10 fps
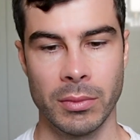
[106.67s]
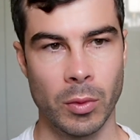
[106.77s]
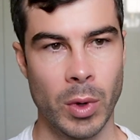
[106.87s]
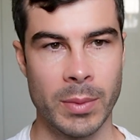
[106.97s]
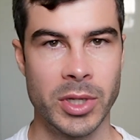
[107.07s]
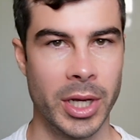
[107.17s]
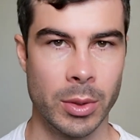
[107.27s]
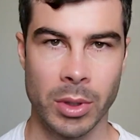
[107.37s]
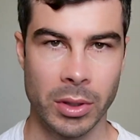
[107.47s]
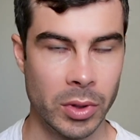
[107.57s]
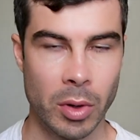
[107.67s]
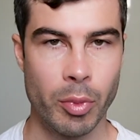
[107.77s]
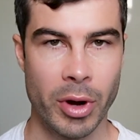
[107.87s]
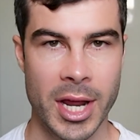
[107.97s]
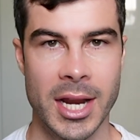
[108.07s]
website URL, your
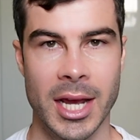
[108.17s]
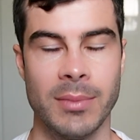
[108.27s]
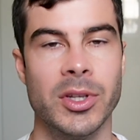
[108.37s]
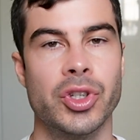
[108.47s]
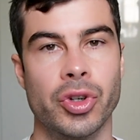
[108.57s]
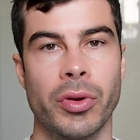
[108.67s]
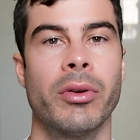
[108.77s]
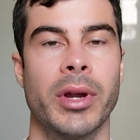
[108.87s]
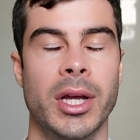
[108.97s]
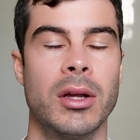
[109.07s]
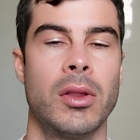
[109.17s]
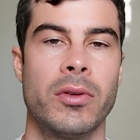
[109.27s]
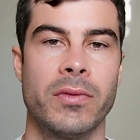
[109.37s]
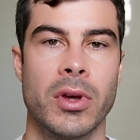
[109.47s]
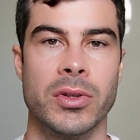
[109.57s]
brand name is triggering a lot
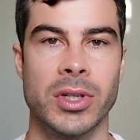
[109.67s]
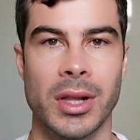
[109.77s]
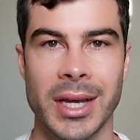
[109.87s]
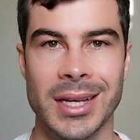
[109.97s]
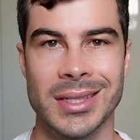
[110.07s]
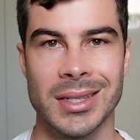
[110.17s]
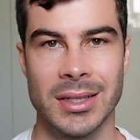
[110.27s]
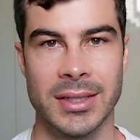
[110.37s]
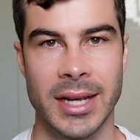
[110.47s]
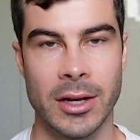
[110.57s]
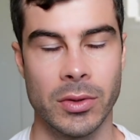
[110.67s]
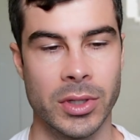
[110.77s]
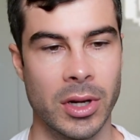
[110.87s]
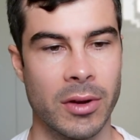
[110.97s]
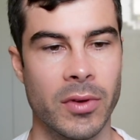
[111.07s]
of those clicks, sales,
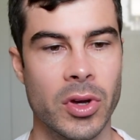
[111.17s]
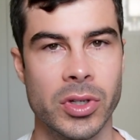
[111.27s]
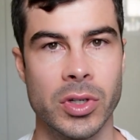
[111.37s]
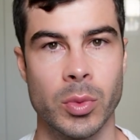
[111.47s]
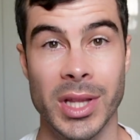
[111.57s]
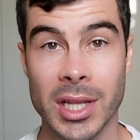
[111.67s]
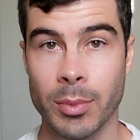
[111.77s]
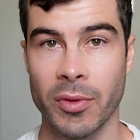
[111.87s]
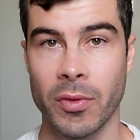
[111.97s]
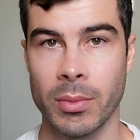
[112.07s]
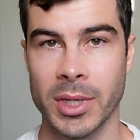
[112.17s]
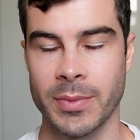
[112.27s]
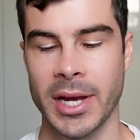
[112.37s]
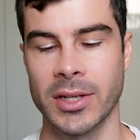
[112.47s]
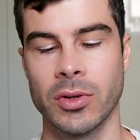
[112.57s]
and conversions within the Performance Max.